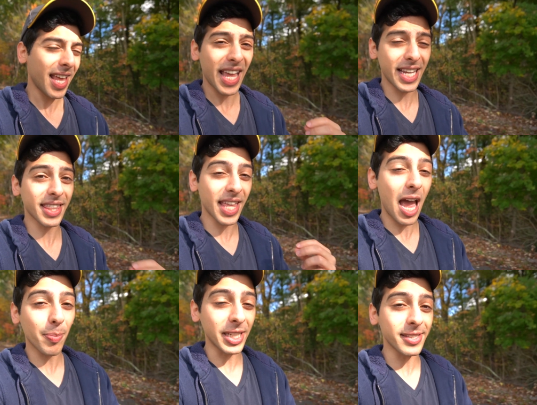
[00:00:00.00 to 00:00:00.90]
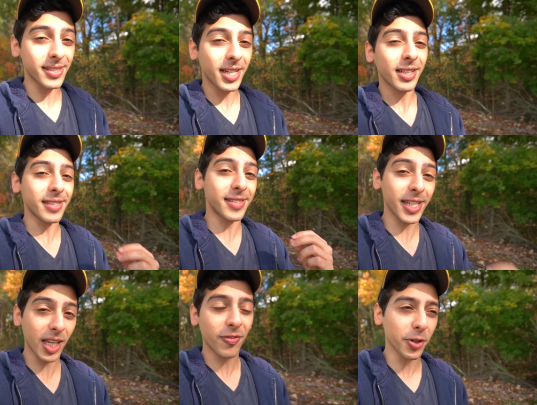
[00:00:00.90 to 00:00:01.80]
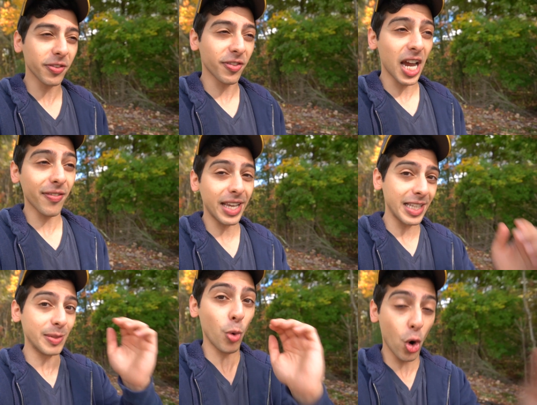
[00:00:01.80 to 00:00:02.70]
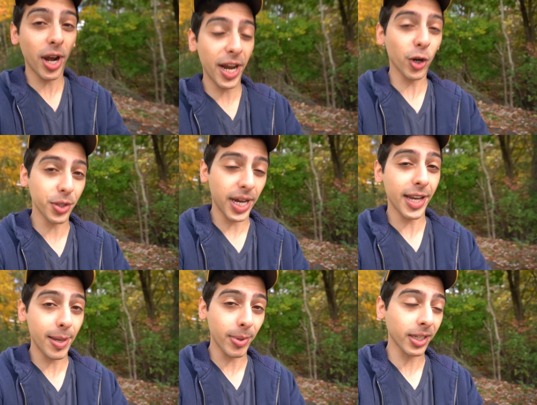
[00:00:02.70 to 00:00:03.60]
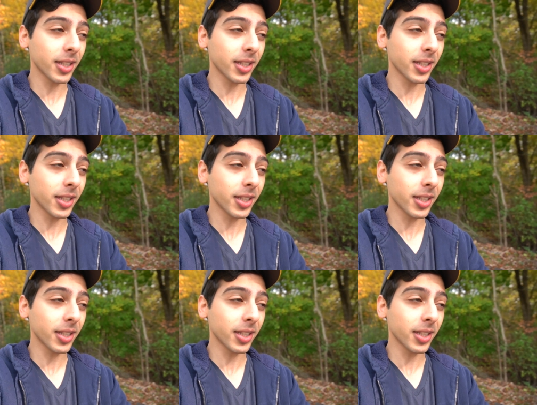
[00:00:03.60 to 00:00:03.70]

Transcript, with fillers: And that means the C L A forty-five is more aerodynamic.